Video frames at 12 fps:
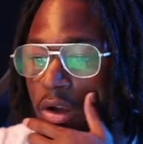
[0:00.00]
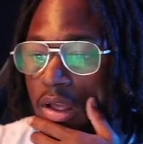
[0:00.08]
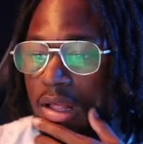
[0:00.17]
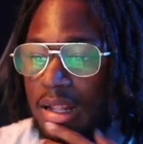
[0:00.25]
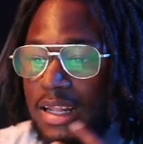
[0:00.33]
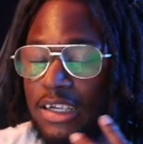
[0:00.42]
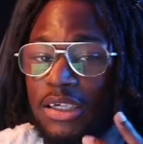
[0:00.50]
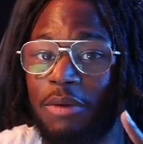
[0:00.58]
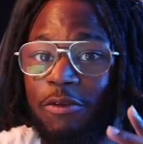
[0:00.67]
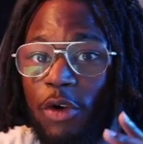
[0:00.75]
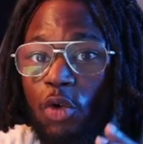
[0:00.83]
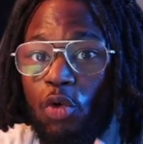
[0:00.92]
there's
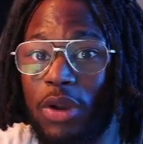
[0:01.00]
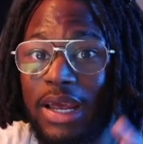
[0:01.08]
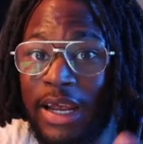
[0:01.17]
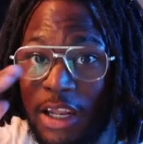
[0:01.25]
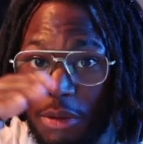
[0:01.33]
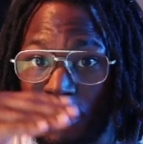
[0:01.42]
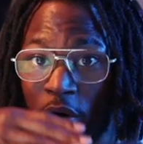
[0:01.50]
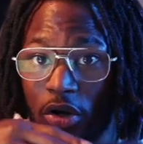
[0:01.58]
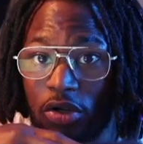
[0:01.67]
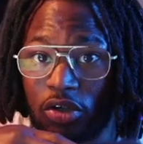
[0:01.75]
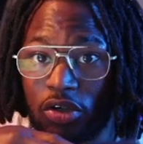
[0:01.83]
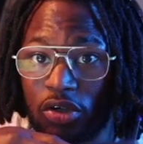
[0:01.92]
something called in the
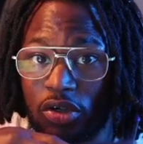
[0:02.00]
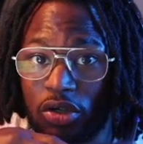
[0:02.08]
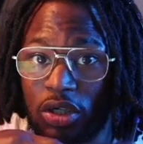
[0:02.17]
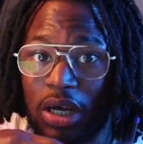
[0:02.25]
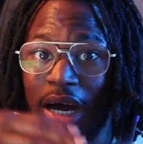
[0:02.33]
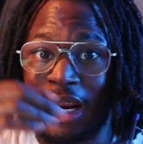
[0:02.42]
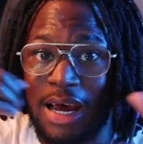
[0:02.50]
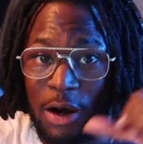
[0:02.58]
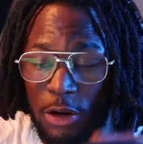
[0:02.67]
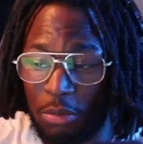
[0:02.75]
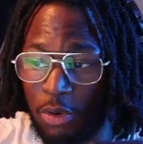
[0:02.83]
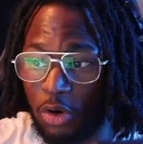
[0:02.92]
box and out
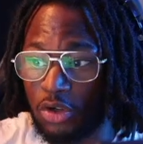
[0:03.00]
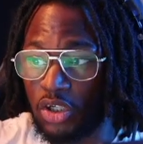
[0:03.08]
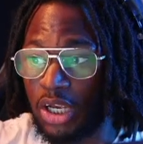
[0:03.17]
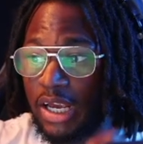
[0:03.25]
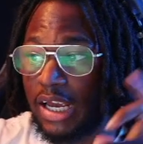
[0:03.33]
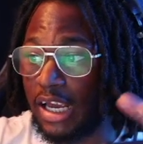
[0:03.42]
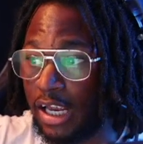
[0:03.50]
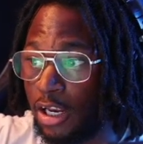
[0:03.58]
the box. In the